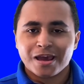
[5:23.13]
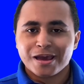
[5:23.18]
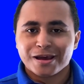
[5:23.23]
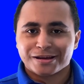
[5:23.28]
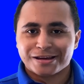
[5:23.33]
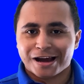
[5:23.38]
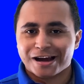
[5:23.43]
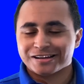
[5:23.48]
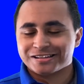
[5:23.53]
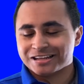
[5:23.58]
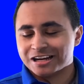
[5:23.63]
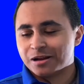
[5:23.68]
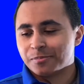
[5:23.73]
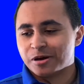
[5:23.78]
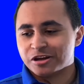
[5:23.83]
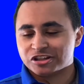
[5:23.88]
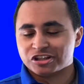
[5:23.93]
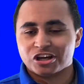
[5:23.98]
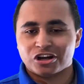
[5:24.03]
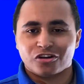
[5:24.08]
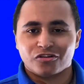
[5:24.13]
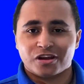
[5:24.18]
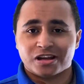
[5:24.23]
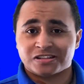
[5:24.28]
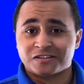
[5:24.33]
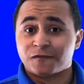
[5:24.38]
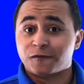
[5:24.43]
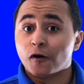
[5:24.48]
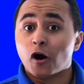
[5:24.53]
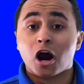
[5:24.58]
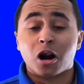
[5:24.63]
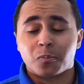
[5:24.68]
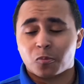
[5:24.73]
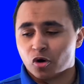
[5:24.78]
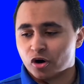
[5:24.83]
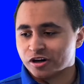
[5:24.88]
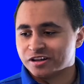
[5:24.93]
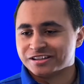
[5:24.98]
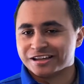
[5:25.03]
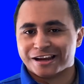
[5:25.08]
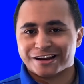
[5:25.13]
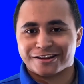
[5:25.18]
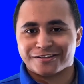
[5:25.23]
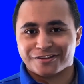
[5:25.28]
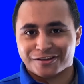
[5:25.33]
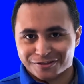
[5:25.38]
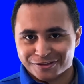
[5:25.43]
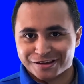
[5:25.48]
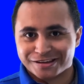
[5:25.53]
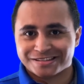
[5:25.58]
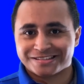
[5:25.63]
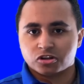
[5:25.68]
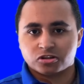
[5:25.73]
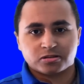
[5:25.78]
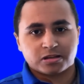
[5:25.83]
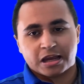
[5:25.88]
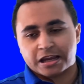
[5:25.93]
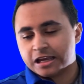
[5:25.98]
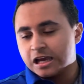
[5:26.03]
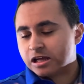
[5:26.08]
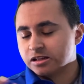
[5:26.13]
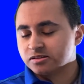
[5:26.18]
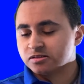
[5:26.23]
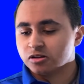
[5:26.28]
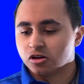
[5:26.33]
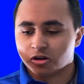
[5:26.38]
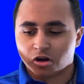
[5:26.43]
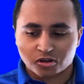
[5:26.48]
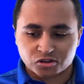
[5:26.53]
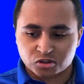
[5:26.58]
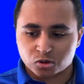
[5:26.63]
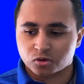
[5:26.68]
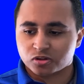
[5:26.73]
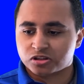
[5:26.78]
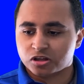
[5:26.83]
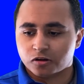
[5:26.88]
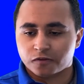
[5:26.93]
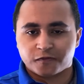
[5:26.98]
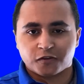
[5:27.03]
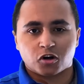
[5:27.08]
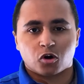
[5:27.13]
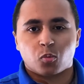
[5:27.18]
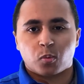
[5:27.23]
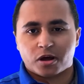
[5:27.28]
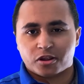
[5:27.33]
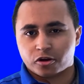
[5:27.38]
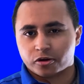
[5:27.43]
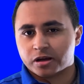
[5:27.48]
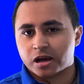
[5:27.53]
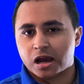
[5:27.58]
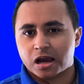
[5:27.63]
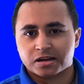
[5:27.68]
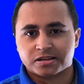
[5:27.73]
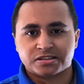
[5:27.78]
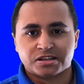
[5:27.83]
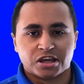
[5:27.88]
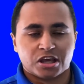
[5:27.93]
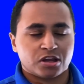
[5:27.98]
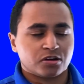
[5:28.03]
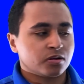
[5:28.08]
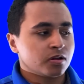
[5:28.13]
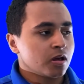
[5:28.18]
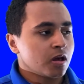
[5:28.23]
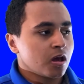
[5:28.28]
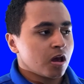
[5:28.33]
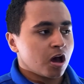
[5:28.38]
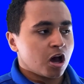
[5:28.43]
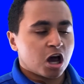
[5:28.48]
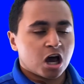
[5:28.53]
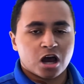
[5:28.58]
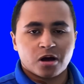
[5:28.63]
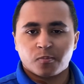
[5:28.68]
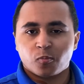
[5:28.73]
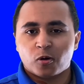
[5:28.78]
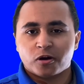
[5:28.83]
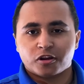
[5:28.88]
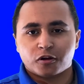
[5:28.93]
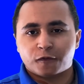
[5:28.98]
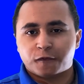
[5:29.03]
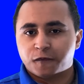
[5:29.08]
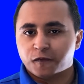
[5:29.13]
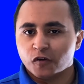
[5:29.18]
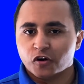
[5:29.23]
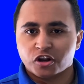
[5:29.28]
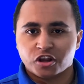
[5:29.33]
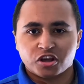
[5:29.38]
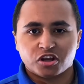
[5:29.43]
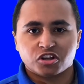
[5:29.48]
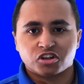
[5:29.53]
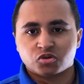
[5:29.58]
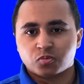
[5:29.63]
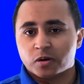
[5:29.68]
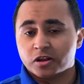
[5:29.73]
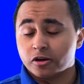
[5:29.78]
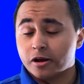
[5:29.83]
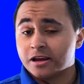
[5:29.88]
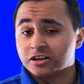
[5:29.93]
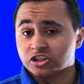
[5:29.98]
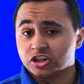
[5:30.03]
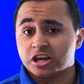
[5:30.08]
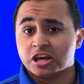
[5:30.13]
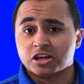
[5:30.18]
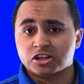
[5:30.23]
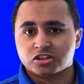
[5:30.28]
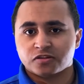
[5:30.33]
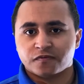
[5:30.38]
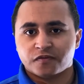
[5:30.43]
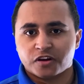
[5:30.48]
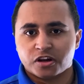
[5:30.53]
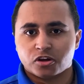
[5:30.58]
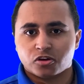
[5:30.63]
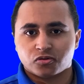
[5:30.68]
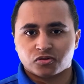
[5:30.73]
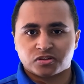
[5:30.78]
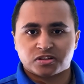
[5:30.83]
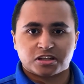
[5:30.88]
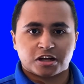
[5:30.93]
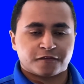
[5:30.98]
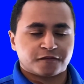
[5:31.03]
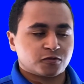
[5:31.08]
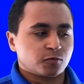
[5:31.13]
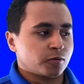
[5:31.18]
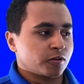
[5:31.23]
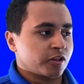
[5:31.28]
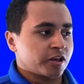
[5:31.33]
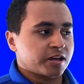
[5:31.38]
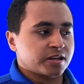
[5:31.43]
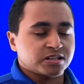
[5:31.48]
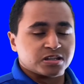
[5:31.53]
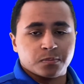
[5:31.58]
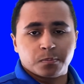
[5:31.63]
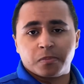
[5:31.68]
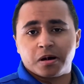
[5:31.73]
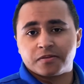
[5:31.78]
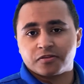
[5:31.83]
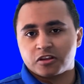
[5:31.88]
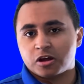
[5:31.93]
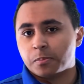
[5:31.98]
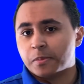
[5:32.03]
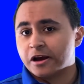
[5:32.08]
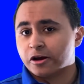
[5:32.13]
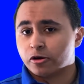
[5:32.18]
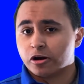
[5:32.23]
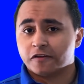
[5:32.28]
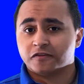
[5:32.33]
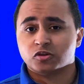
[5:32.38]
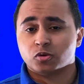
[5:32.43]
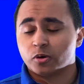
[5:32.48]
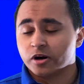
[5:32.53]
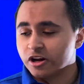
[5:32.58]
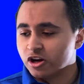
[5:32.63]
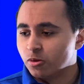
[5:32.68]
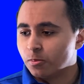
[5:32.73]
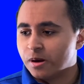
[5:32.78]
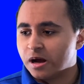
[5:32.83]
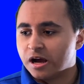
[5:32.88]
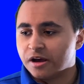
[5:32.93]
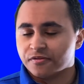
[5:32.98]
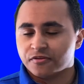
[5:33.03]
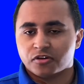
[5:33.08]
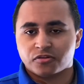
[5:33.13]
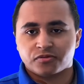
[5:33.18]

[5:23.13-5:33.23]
content on my channel that's far more exciting than this. I got all sorts of, you know, weather content, weather footage, weather education videos, stuff related to the Minecraft Tornado mod.